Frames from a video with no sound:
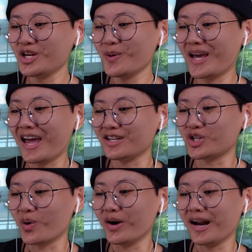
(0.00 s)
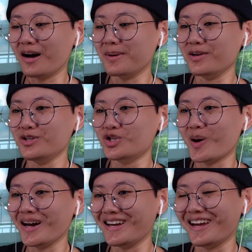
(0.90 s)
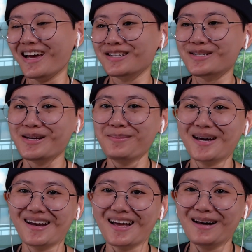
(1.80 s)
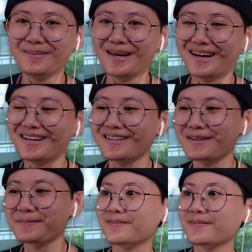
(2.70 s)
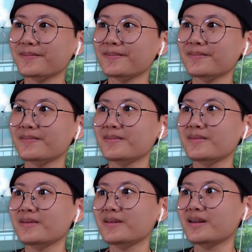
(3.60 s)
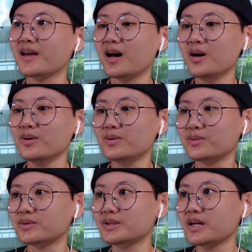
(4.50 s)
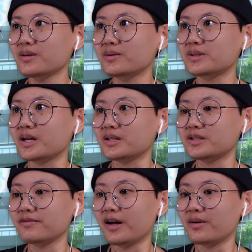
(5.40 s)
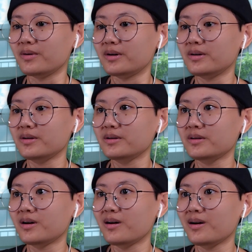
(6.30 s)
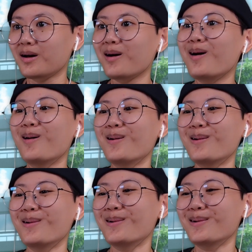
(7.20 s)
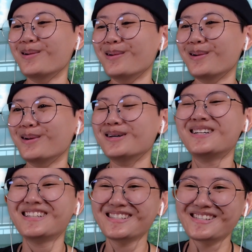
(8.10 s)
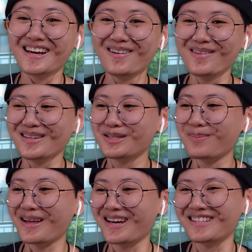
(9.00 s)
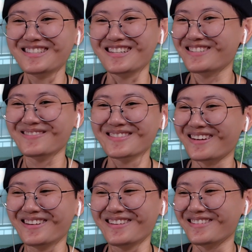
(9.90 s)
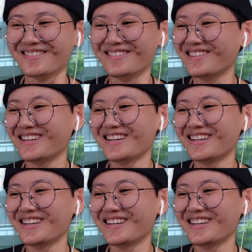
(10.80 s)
you can't join, how about you try and get Shima to come in, huh? Oh, Sato-san's flower. Oh, she had all these plans that she was gonna do.